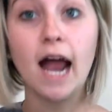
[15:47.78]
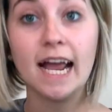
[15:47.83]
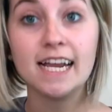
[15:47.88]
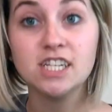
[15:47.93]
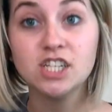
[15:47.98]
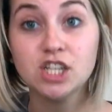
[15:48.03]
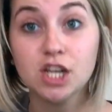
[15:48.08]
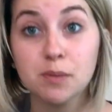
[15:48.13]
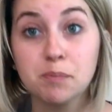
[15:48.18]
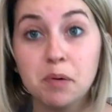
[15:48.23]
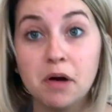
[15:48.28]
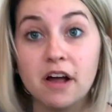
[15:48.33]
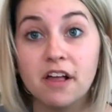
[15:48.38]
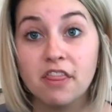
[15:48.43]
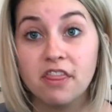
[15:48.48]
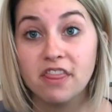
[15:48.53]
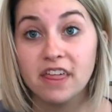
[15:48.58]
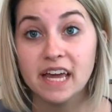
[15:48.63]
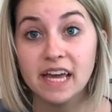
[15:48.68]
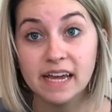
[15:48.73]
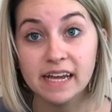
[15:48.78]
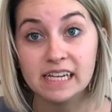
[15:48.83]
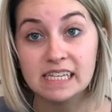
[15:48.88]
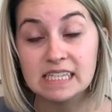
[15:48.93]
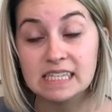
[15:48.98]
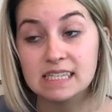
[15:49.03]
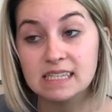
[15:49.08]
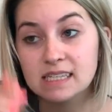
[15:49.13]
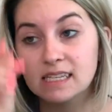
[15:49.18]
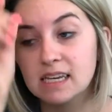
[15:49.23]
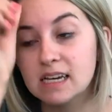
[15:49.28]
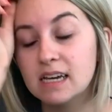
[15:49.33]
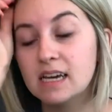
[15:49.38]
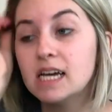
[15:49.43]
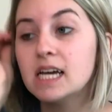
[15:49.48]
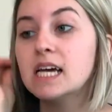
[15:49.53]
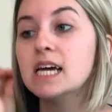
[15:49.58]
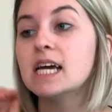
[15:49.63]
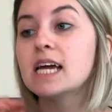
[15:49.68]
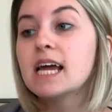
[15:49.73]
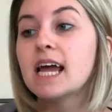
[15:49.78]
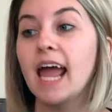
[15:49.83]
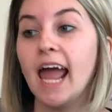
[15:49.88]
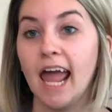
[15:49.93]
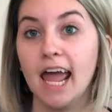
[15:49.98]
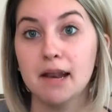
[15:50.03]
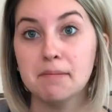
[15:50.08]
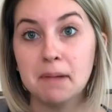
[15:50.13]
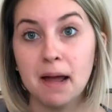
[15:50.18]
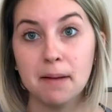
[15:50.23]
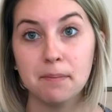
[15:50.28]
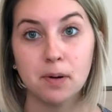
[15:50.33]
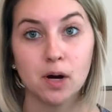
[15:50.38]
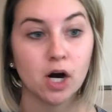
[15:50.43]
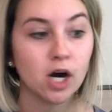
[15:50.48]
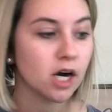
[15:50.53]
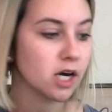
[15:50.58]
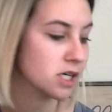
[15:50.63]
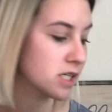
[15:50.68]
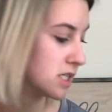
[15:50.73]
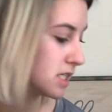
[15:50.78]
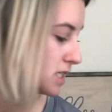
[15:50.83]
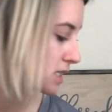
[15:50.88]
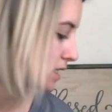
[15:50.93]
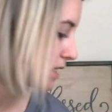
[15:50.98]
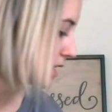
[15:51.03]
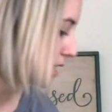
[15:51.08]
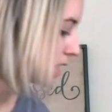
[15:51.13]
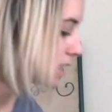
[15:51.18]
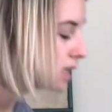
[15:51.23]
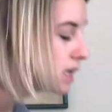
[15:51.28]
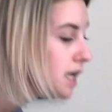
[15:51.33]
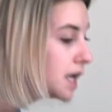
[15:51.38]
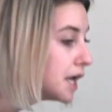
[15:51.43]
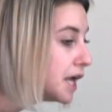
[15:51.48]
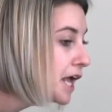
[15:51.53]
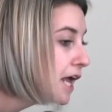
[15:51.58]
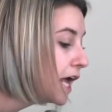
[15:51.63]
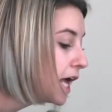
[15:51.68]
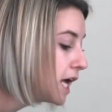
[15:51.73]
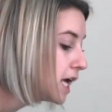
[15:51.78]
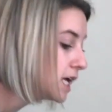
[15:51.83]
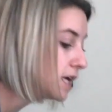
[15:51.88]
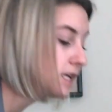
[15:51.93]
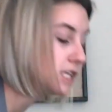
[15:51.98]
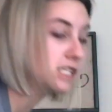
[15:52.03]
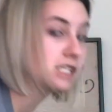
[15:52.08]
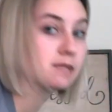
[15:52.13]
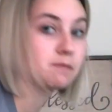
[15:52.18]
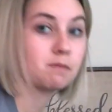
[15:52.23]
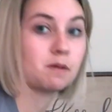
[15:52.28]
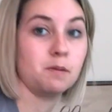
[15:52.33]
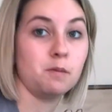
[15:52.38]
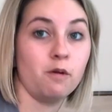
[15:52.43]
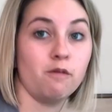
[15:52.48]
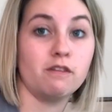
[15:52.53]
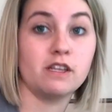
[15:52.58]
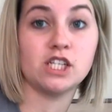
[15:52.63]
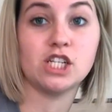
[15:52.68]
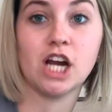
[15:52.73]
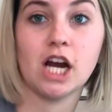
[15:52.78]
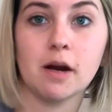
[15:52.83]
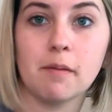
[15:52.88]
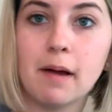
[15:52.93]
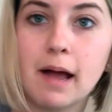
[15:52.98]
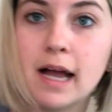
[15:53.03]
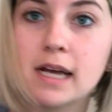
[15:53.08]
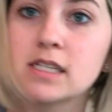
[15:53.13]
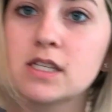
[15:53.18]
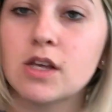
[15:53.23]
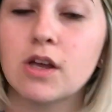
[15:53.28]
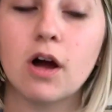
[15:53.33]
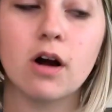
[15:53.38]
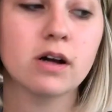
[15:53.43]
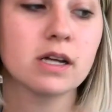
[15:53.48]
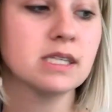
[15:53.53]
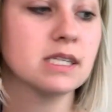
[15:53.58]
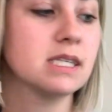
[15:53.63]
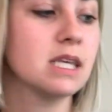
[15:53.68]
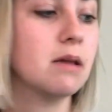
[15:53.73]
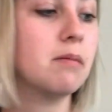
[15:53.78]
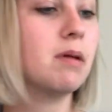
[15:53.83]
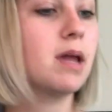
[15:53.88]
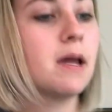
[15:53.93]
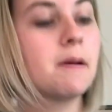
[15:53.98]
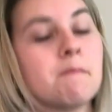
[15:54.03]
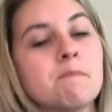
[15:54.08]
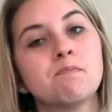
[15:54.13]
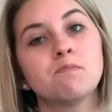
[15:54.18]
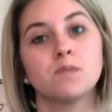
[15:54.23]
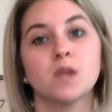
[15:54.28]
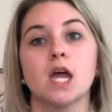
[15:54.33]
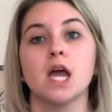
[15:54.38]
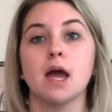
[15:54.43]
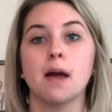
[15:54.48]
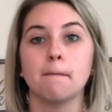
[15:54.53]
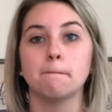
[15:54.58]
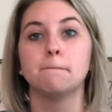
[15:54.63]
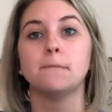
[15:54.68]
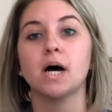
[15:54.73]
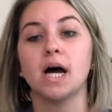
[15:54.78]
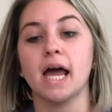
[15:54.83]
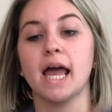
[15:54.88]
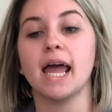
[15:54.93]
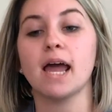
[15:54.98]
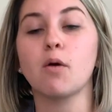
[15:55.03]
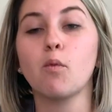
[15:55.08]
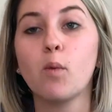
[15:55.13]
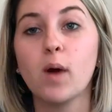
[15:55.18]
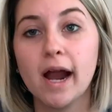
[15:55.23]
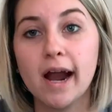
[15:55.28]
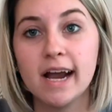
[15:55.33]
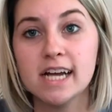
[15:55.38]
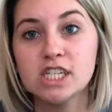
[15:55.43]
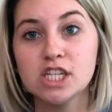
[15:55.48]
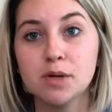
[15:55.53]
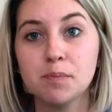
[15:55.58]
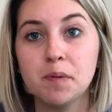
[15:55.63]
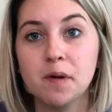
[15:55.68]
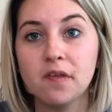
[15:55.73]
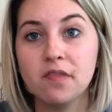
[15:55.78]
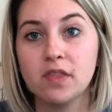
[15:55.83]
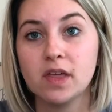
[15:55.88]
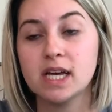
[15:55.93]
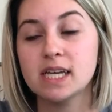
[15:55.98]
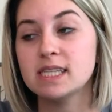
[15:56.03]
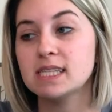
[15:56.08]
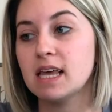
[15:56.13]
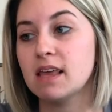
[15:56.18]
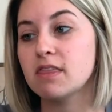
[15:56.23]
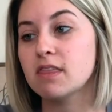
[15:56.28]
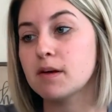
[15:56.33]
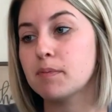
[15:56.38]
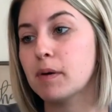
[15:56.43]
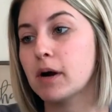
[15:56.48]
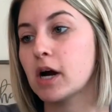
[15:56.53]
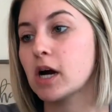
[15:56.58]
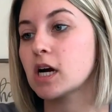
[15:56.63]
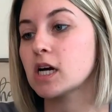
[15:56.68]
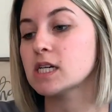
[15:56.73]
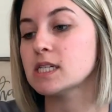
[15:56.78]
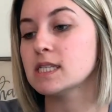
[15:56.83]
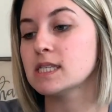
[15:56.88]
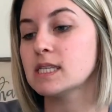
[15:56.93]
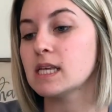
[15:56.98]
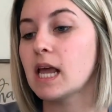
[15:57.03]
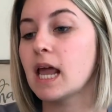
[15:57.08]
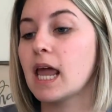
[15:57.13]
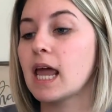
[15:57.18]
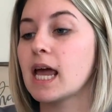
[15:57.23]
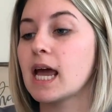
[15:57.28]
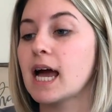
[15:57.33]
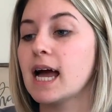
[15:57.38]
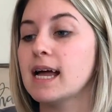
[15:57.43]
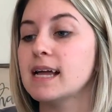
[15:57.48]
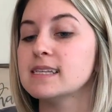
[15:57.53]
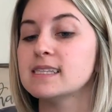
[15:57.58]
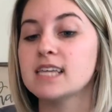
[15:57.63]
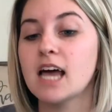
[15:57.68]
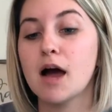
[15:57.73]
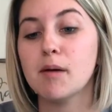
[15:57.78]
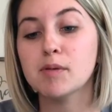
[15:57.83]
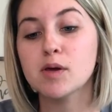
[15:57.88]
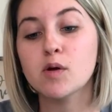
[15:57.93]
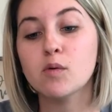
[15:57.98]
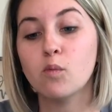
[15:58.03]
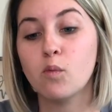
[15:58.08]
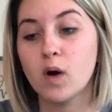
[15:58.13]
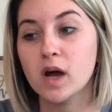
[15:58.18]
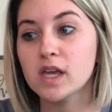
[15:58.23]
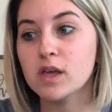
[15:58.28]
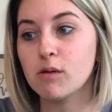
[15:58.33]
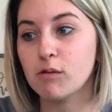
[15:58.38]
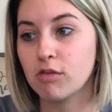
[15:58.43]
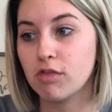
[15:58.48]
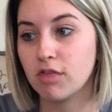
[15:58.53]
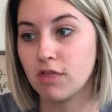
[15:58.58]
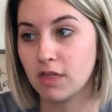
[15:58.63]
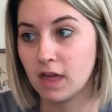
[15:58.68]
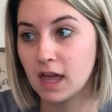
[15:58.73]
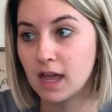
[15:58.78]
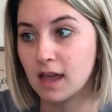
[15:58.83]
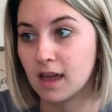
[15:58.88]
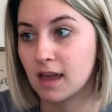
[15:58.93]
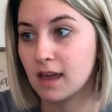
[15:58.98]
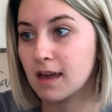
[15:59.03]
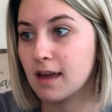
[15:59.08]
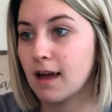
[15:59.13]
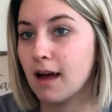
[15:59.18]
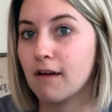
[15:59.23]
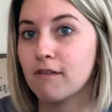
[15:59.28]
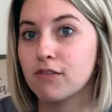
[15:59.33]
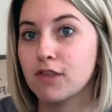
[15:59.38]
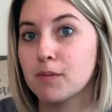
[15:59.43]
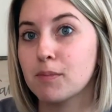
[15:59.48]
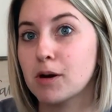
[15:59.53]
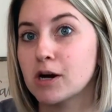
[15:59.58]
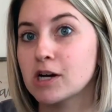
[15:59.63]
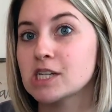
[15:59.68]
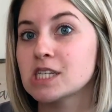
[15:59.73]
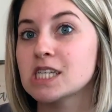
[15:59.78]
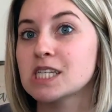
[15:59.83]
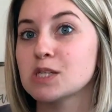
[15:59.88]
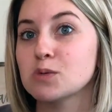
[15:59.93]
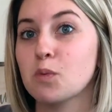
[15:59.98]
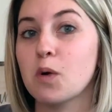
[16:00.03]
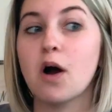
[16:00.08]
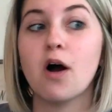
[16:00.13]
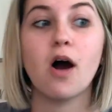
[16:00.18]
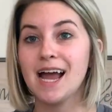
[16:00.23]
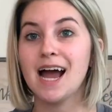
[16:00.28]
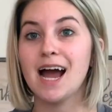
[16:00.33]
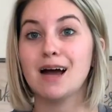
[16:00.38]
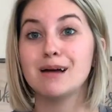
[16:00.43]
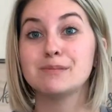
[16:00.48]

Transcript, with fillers: I should put this in my purse, move the chair back so y'all can see me, but where I should put this in the purse and tell me what you think of the purse as well